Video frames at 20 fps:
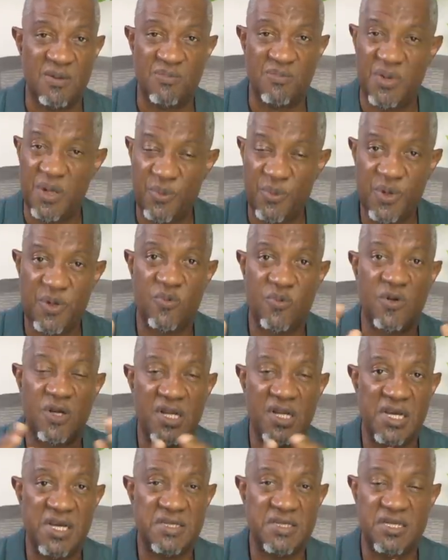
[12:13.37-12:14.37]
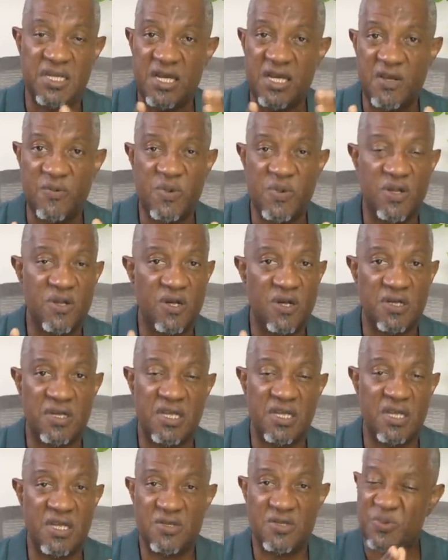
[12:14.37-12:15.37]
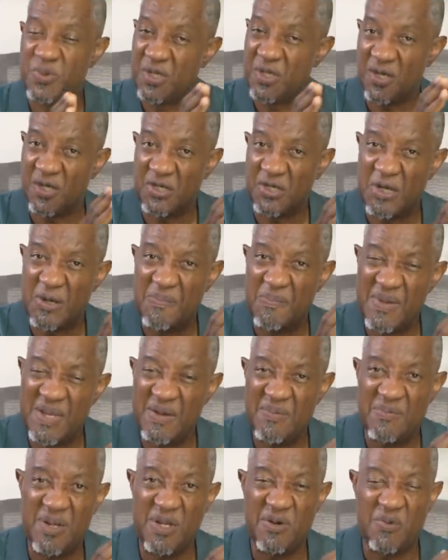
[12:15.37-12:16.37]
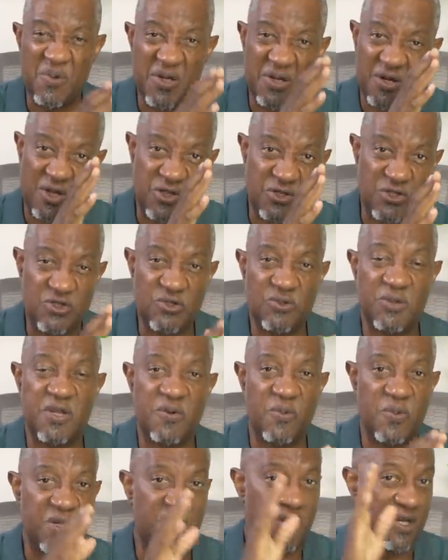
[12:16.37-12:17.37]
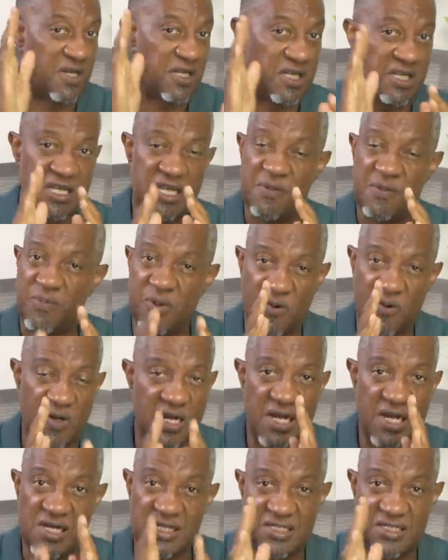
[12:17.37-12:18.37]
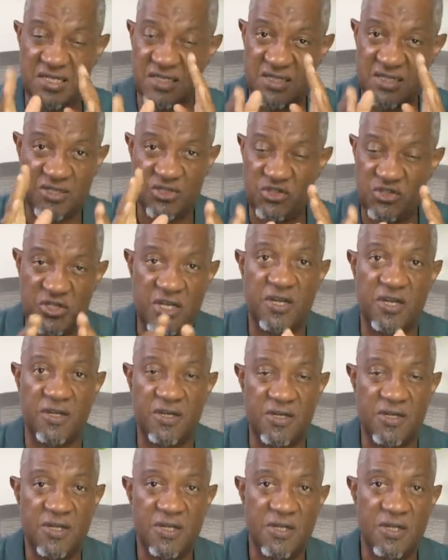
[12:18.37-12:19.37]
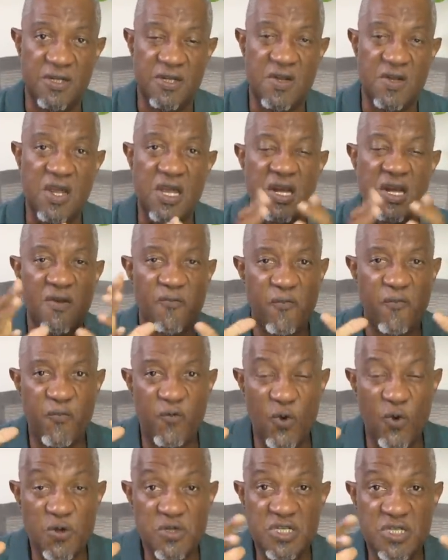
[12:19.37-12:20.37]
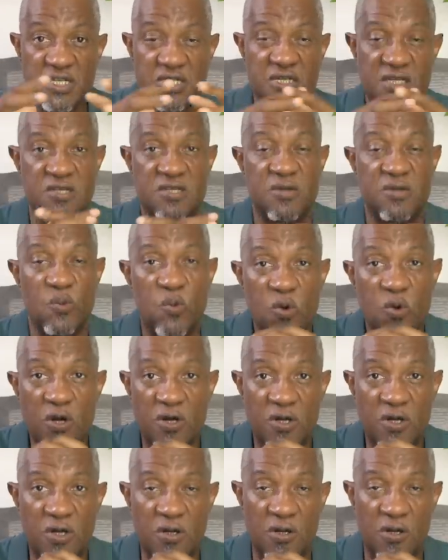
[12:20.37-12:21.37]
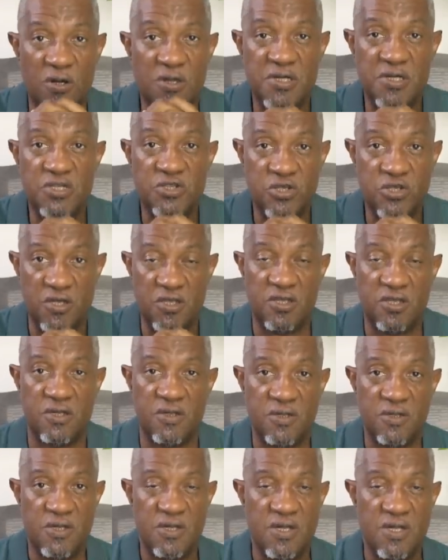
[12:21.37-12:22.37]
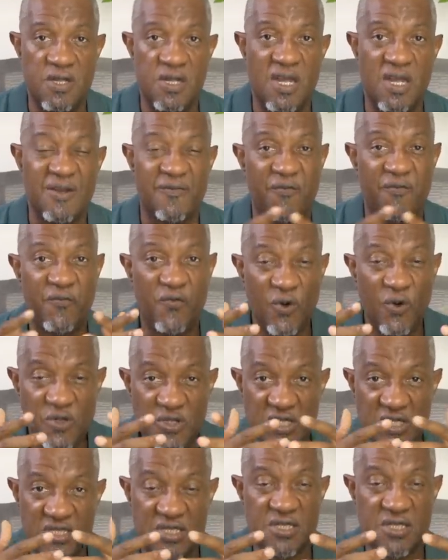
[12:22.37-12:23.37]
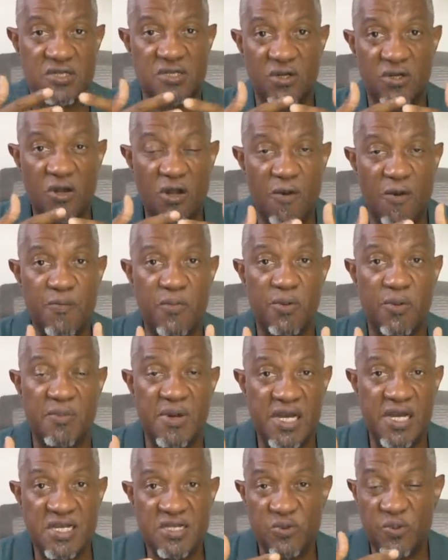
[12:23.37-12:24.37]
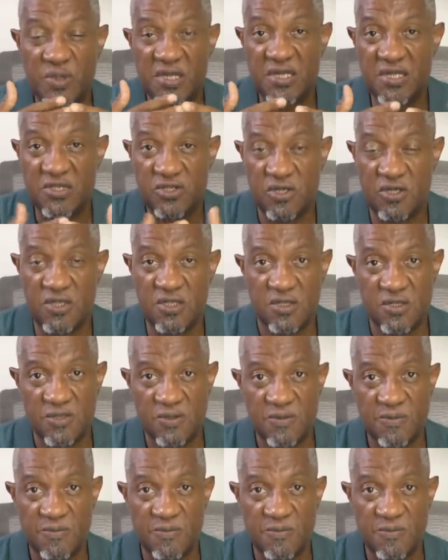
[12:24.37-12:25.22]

But we realize, hey, we got kids, we got commitment, we got duty, we got to keep our asses in check. And it forces us to work on each other. It forces us to compromise with each other.